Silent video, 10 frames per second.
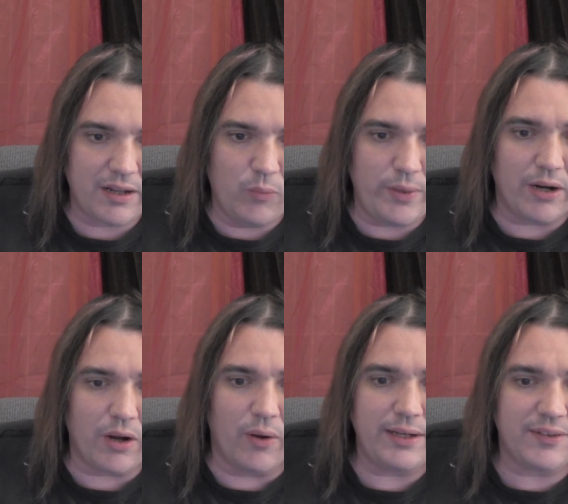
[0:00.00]
We are
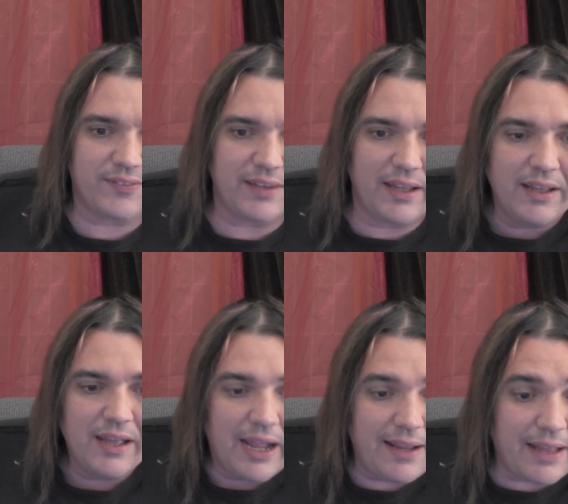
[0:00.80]
going to see,
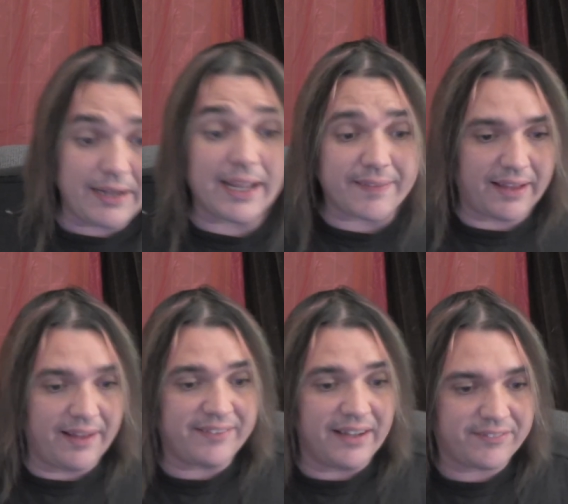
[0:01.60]
and get
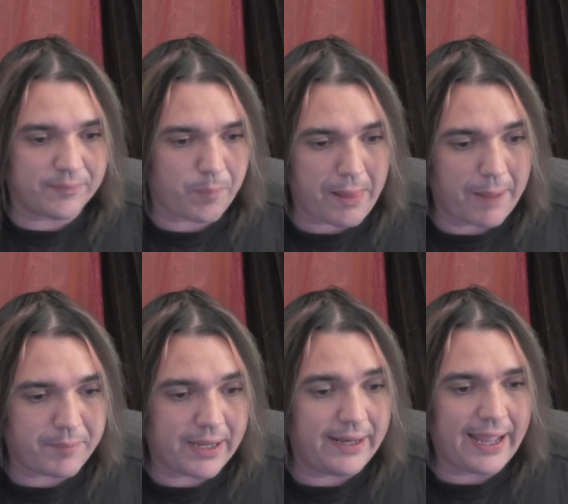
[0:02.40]
the,
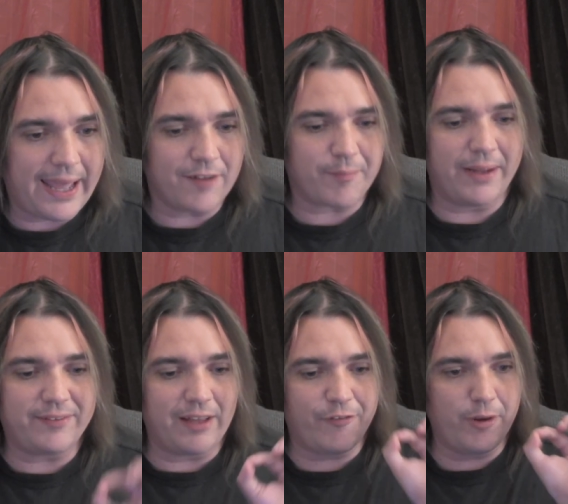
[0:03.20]
I'm getting ahead of
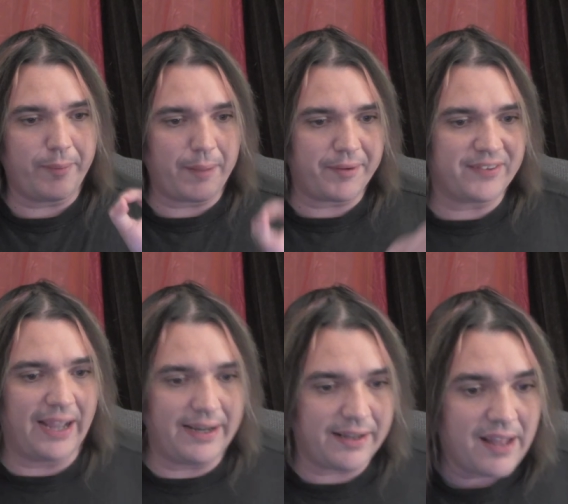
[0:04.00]
myself here, but I'm
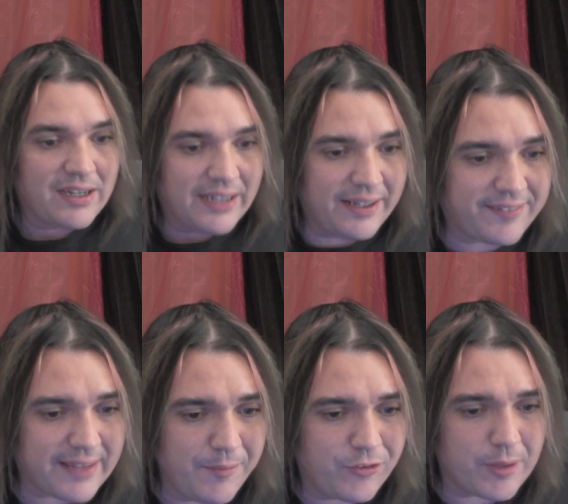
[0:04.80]
excited. It
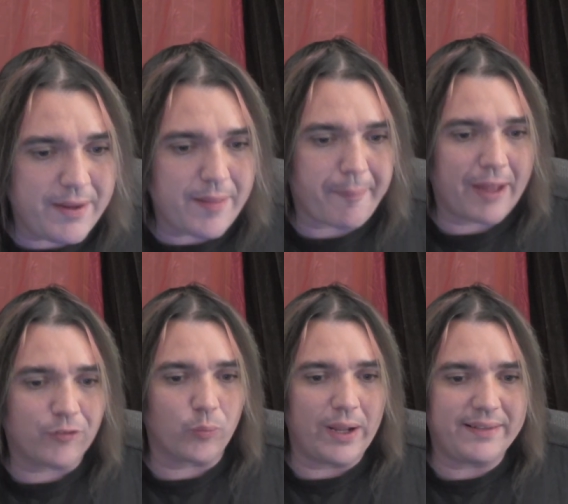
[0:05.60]
seems to me the
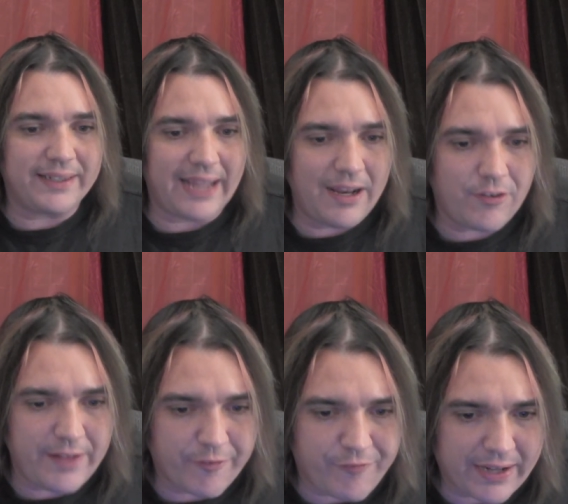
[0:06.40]
best way to gauge
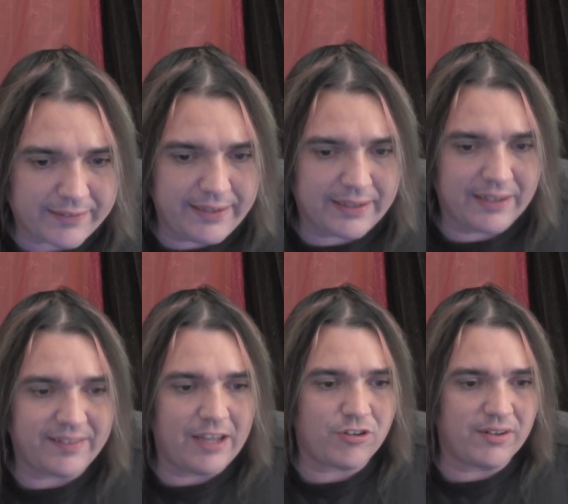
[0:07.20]
the effect
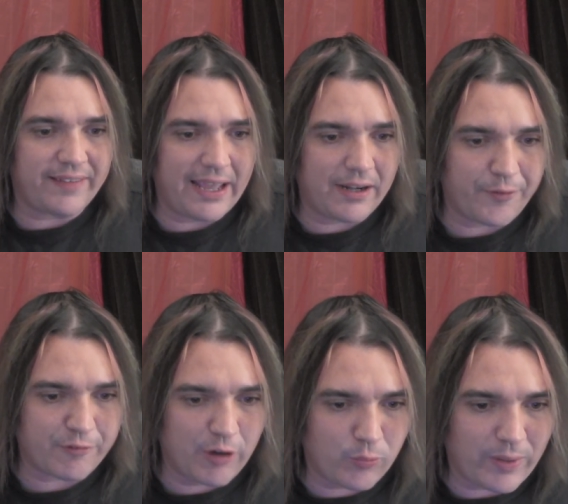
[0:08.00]
legalization has had on the
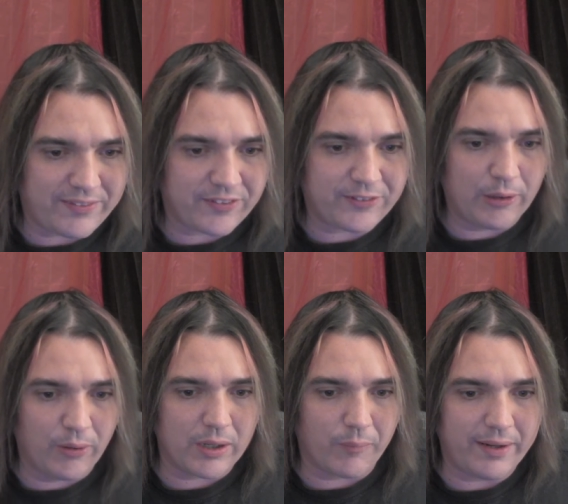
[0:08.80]
roadways is to
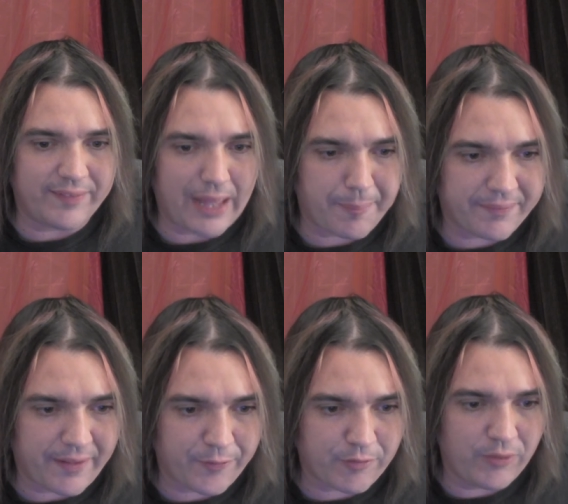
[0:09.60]
look at what has happened
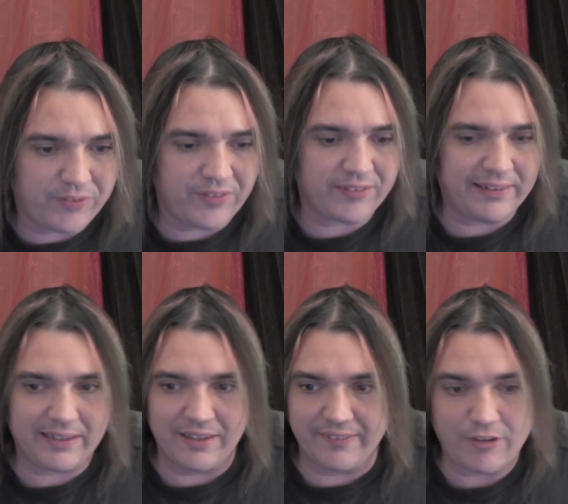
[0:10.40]
on the road since
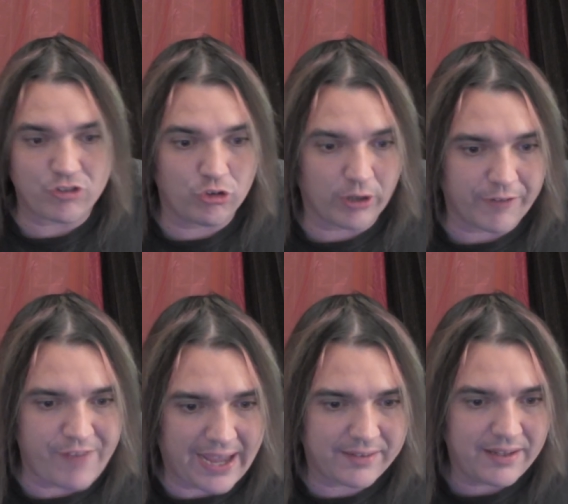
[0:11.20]
legalization took
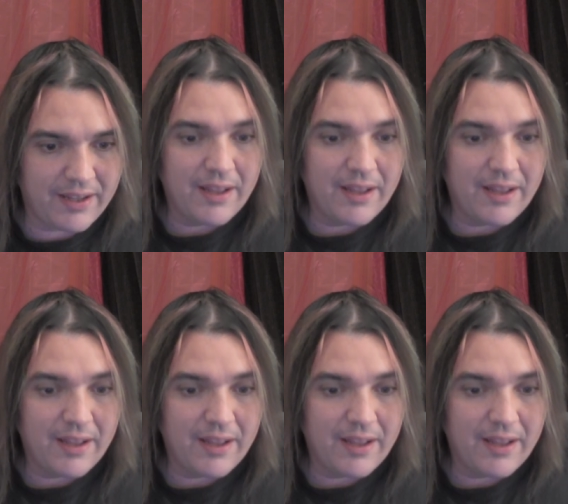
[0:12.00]
effect.